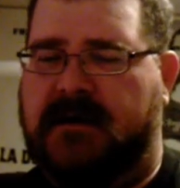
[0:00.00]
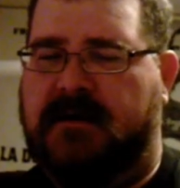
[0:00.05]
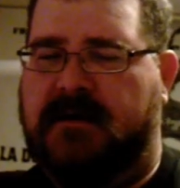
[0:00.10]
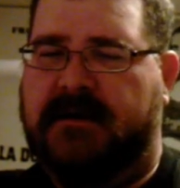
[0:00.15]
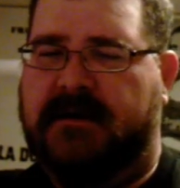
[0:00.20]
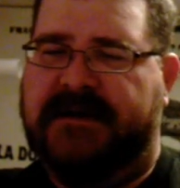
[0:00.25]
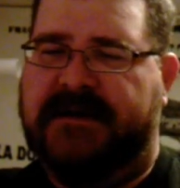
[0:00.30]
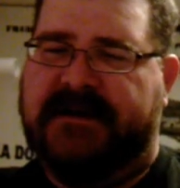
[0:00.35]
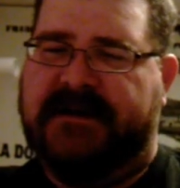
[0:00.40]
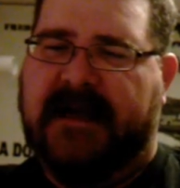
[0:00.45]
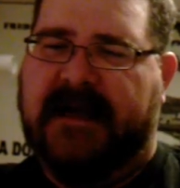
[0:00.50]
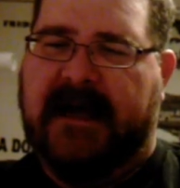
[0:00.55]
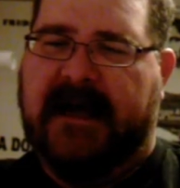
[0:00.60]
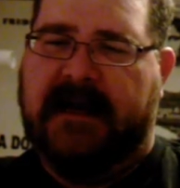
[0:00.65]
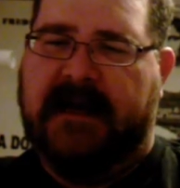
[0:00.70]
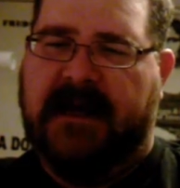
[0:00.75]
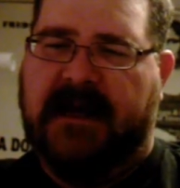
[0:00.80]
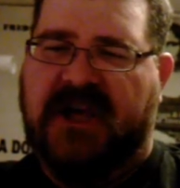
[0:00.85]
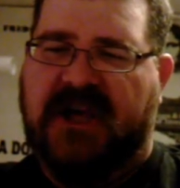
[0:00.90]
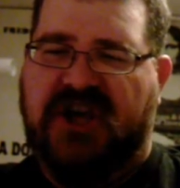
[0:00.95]
which is kind
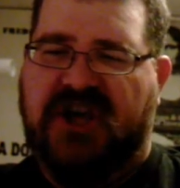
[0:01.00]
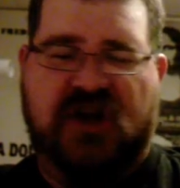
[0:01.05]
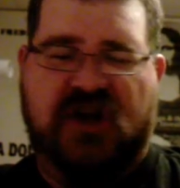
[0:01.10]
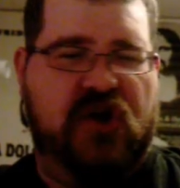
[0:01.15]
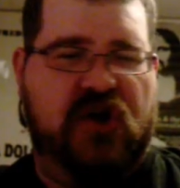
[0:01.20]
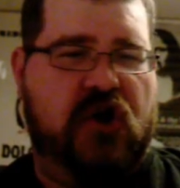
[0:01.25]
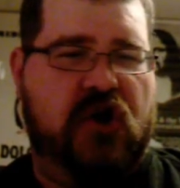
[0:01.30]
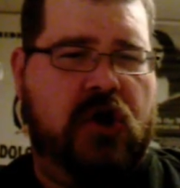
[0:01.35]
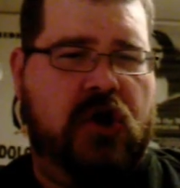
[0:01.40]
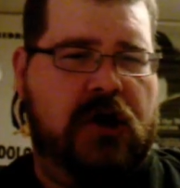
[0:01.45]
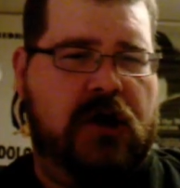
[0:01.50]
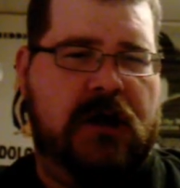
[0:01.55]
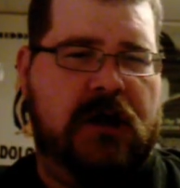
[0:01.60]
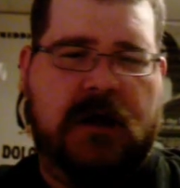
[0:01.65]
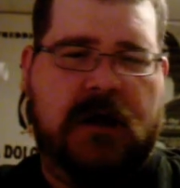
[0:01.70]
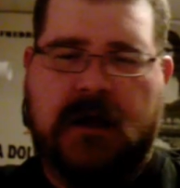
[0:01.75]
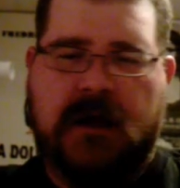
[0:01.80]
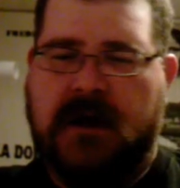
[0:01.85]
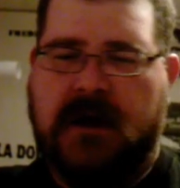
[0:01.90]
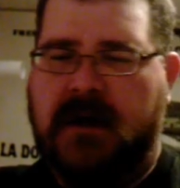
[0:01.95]
of cool.
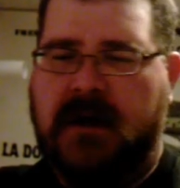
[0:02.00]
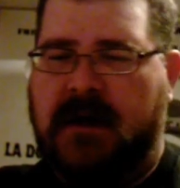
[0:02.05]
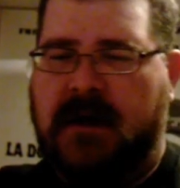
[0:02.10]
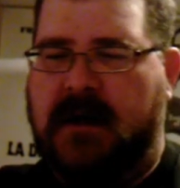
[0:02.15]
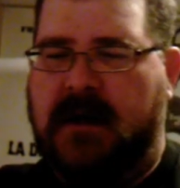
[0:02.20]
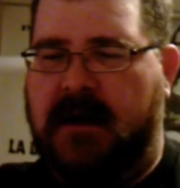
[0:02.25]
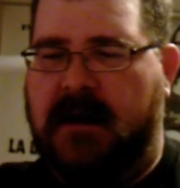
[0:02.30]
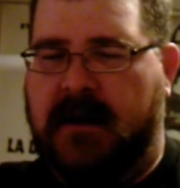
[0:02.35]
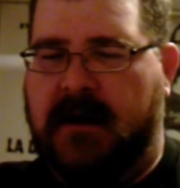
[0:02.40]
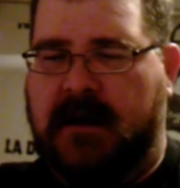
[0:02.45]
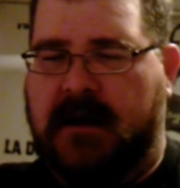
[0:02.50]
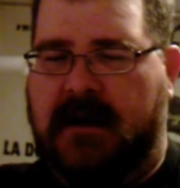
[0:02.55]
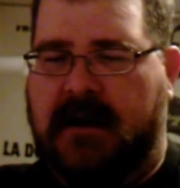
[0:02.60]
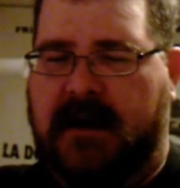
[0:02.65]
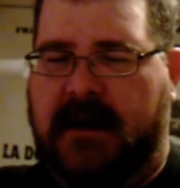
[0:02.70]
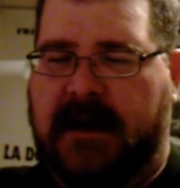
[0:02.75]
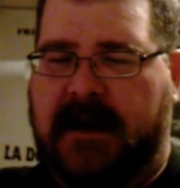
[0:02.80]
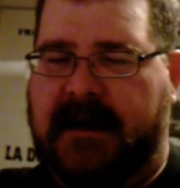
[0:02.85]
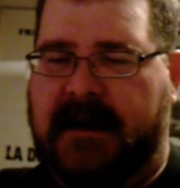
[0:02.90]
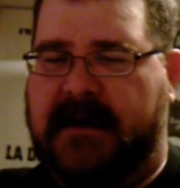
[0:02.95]

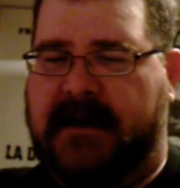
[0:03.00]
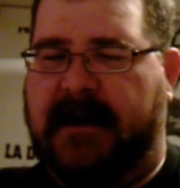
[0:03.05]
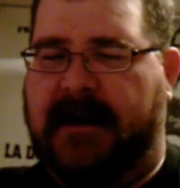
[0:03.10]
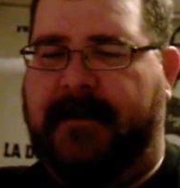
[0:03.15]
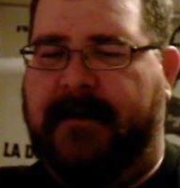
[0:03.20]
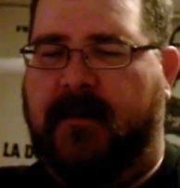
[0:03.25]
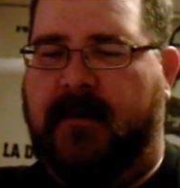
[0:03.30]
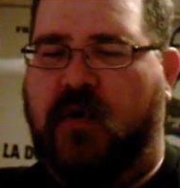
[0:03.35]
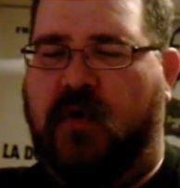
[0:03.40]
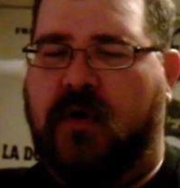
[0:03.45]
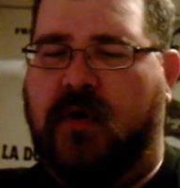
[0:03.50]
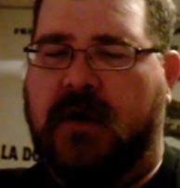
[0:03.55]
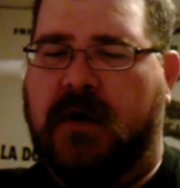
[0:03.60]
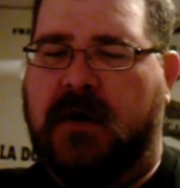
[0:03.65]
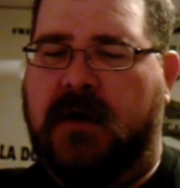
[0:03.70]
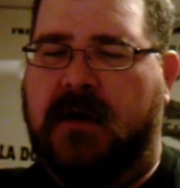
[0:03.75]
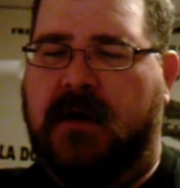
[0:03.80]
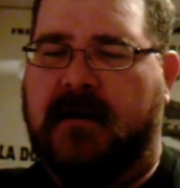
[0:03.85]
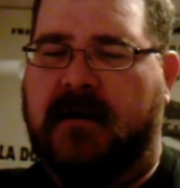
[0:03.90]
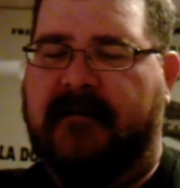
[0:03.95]
And a couple more
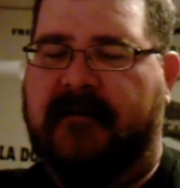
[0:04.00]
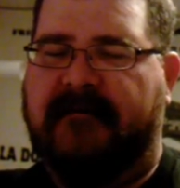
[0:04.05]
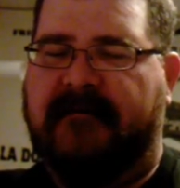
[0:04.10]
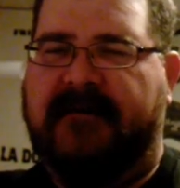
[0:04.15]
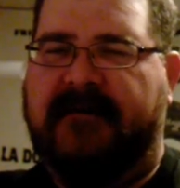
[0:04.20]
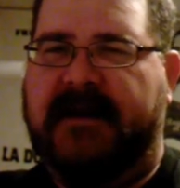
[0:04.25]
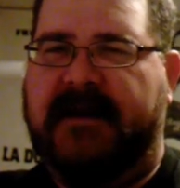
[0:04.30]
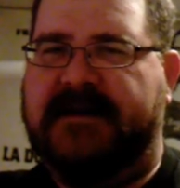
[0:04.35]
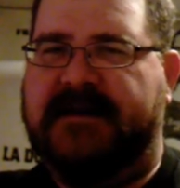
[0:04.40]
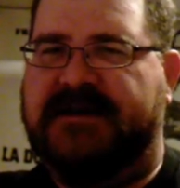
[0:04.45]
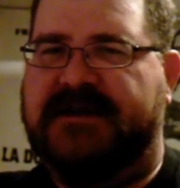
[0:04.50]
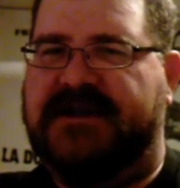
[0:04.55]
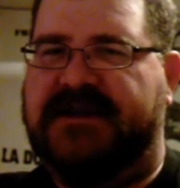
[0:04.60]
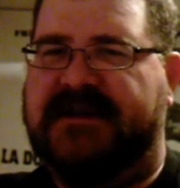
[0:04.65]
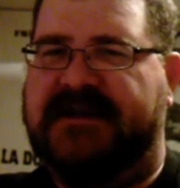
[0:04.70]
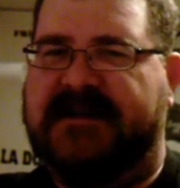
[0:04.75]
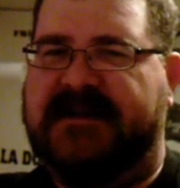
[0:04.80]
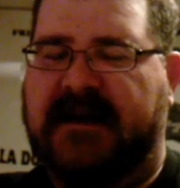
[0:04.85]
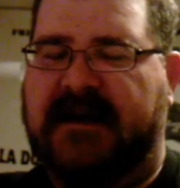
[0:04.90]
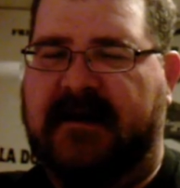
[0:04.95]
vintagey
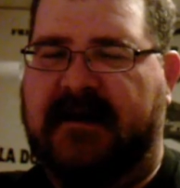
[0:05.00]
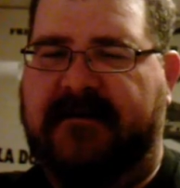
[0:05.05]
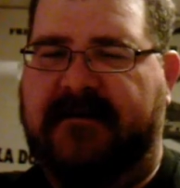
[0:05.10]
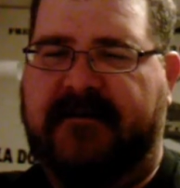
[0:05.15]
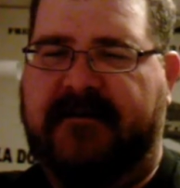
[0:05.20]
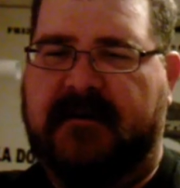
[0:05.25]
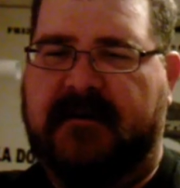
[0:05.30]
stuff.